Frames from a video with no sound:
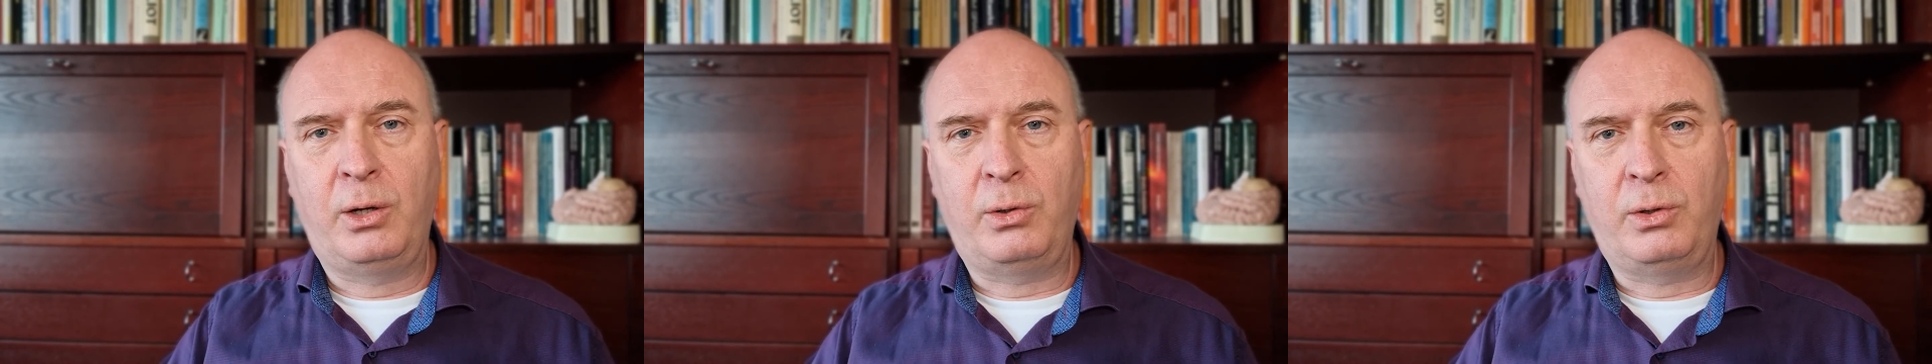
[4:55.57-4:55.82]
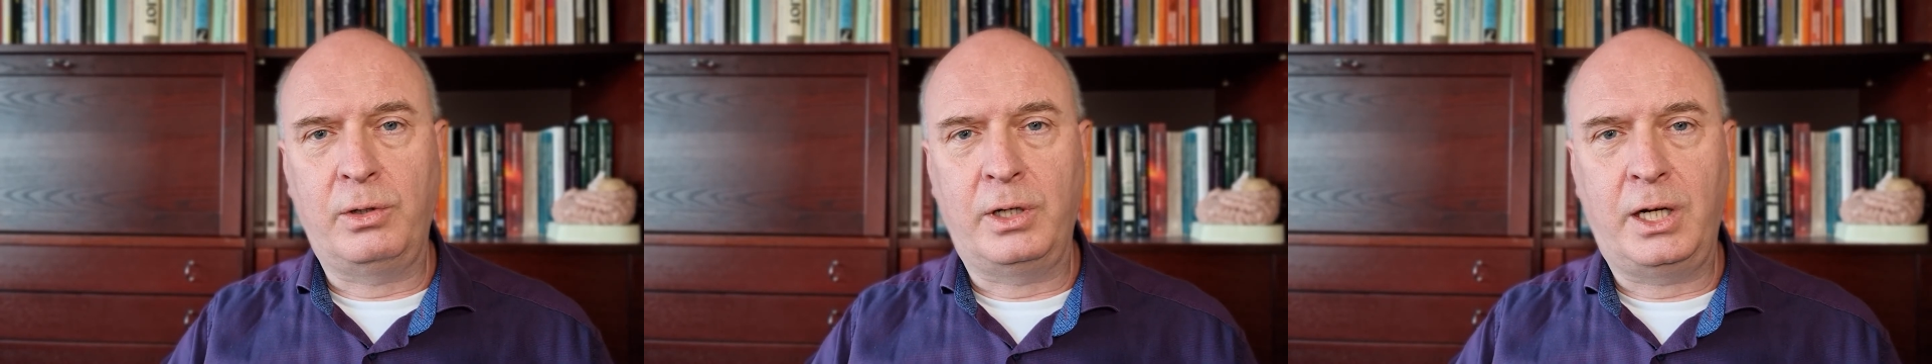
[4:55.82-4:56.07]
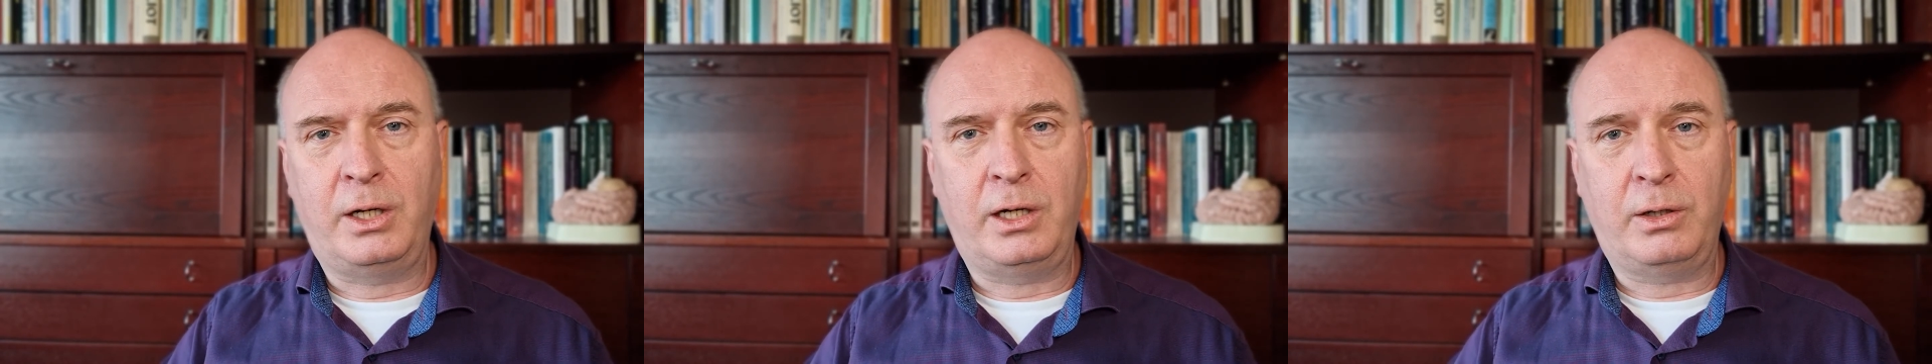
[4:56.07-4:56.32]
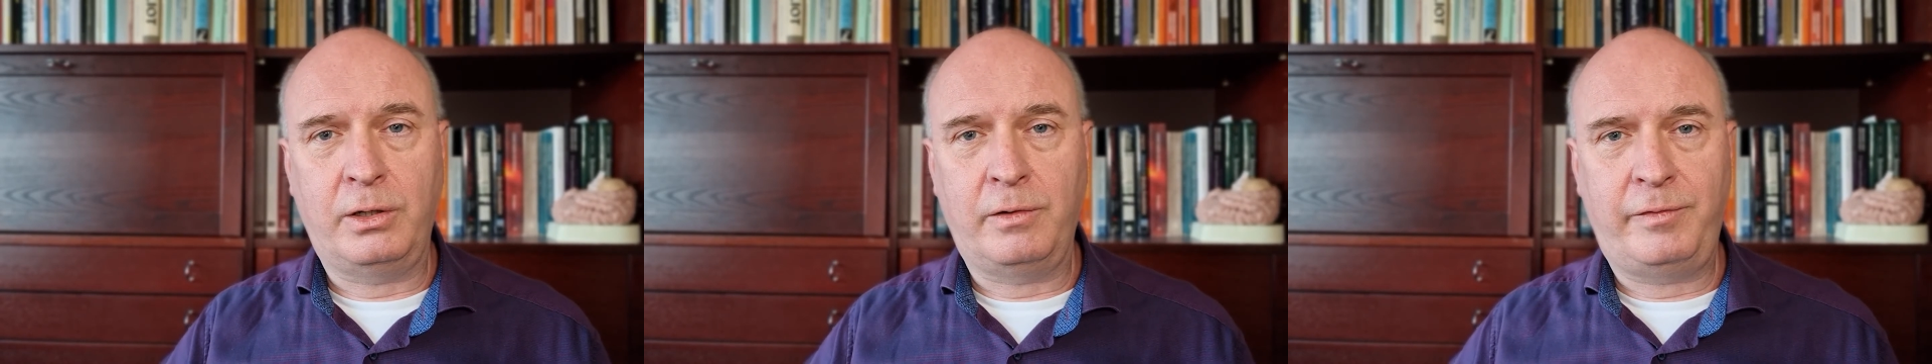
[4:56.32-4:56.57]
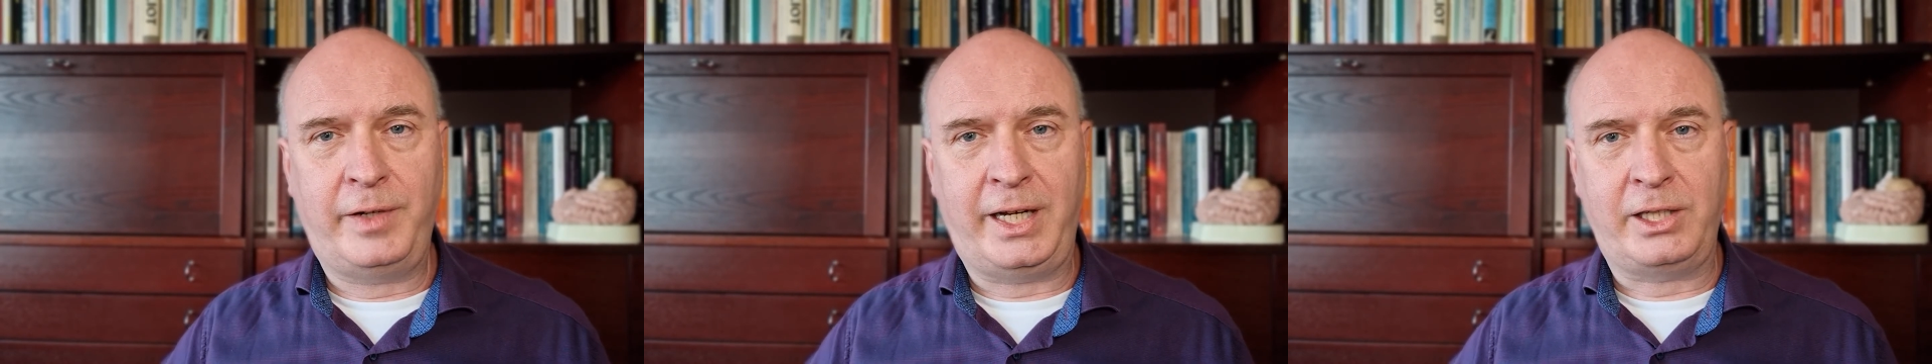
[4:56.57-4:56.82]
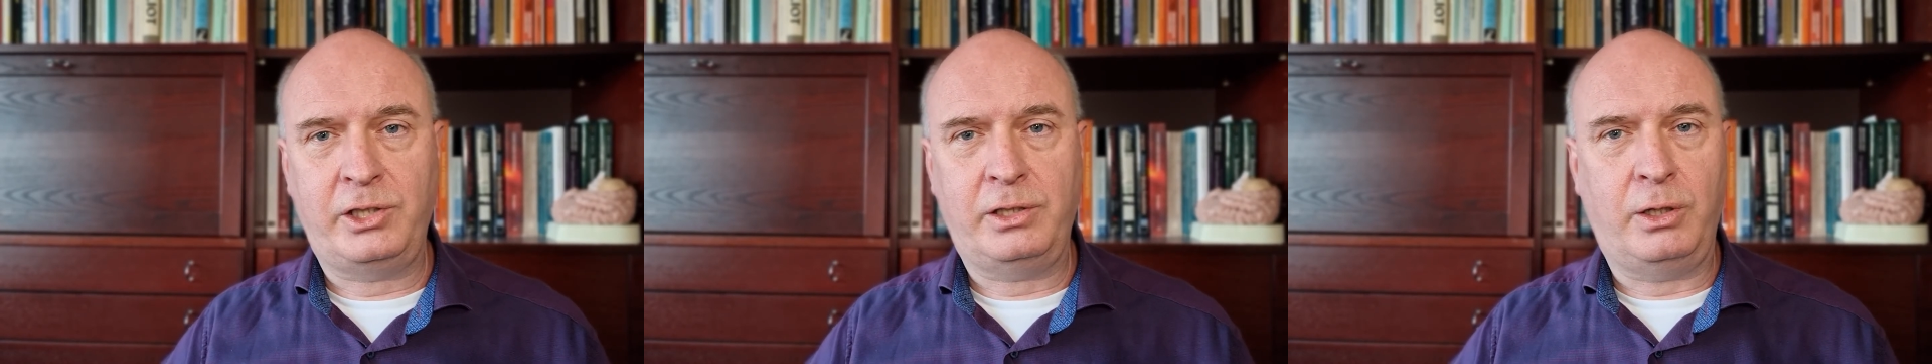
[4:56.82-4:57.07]
or other
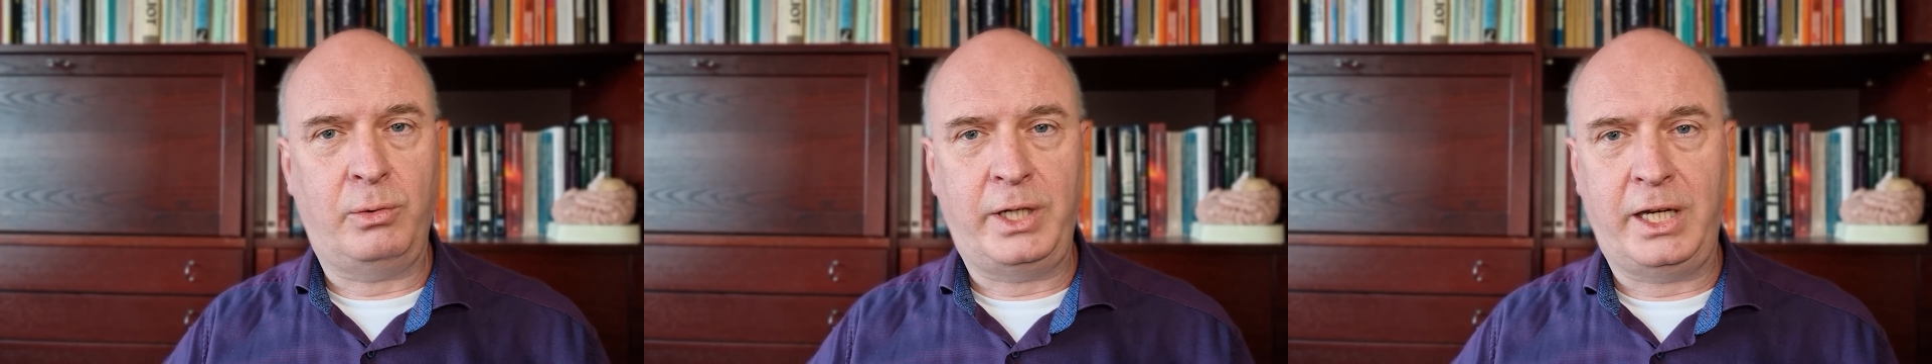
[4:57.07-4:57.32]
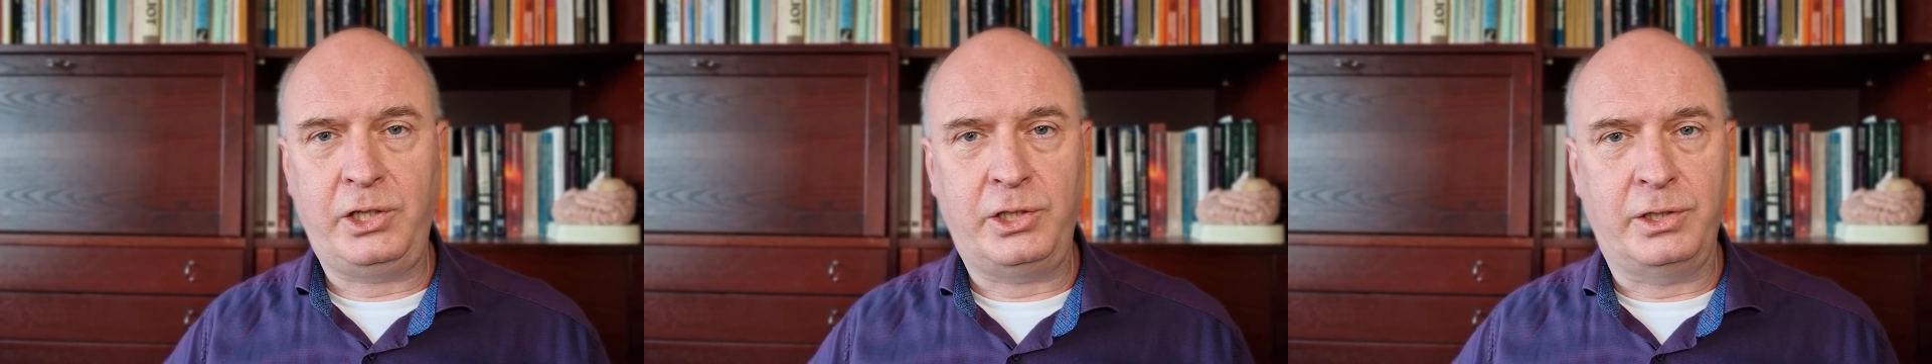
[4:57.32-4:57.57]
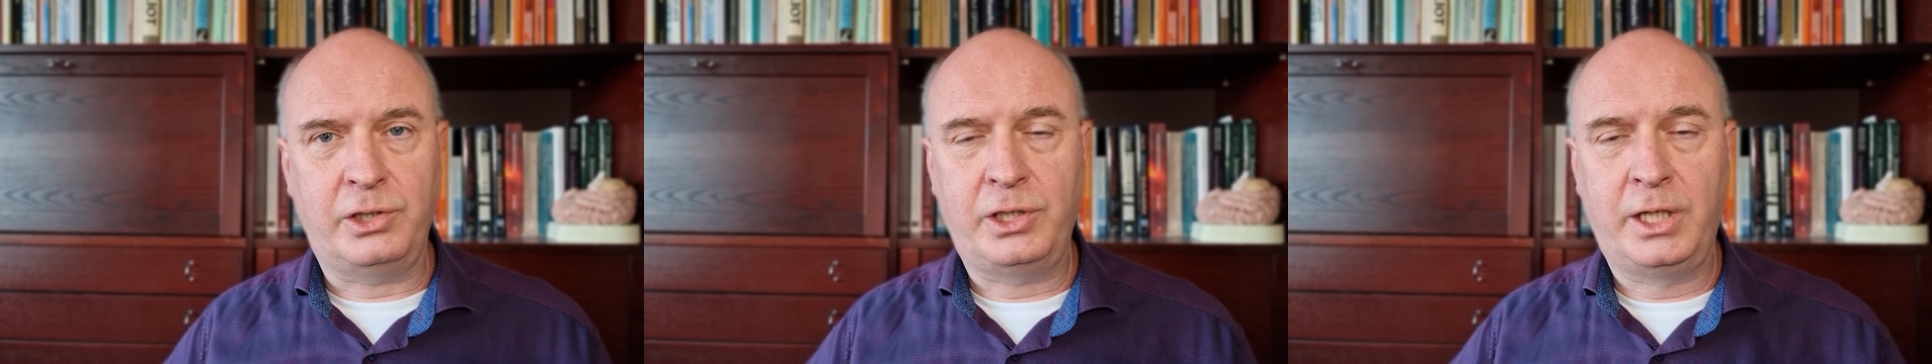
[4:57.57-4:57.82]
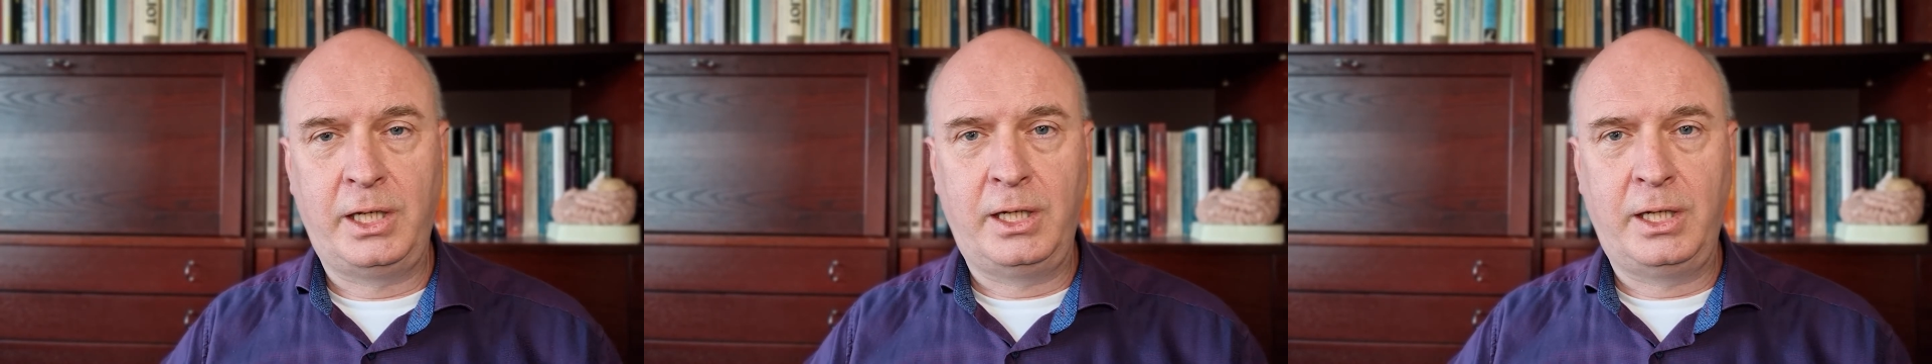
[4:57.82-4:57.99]
facts, locations,